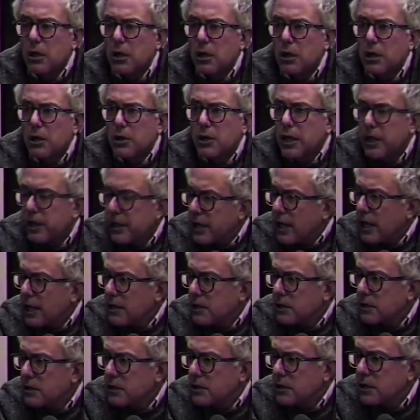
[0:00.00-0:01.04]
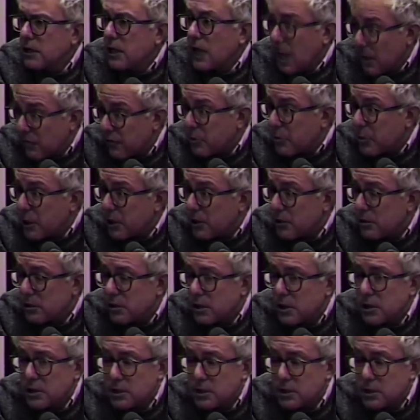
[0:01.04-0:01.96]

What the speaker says: than it has ever been, at